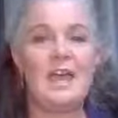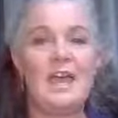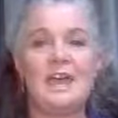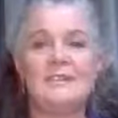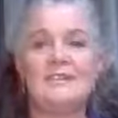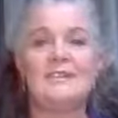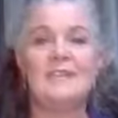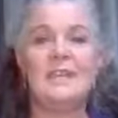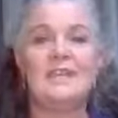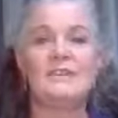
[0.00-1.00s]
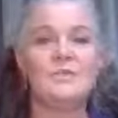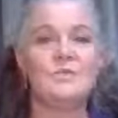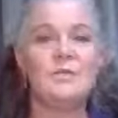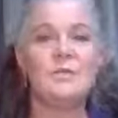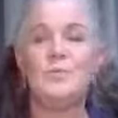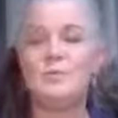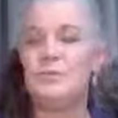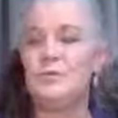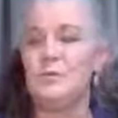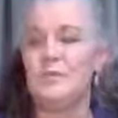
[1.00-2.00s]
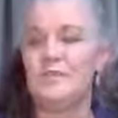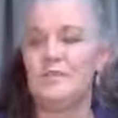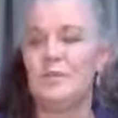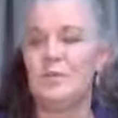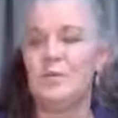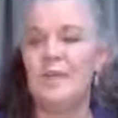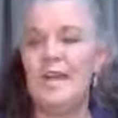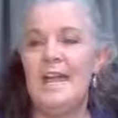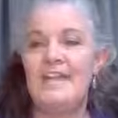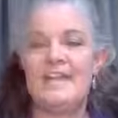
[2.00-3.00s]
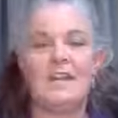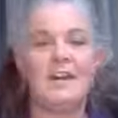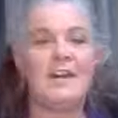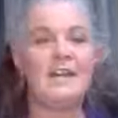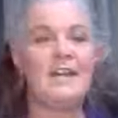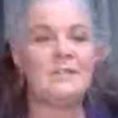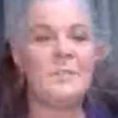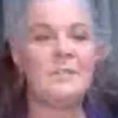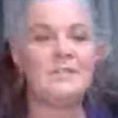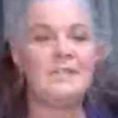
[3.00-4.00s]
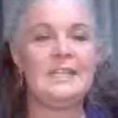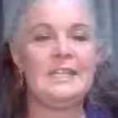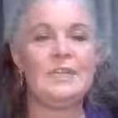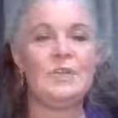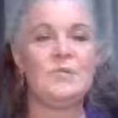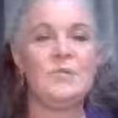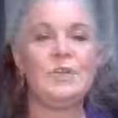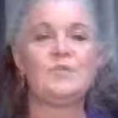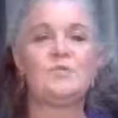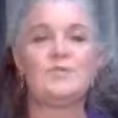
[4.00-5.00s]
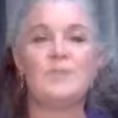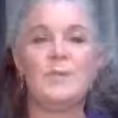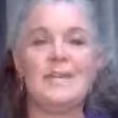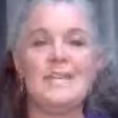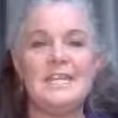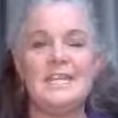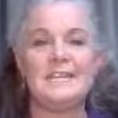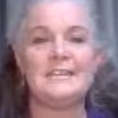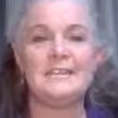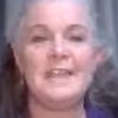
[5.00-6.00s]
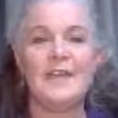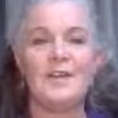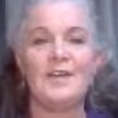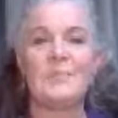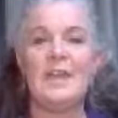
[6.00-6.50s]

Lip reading: and it is a really beautiful crystal that I have personally worked with for many years now.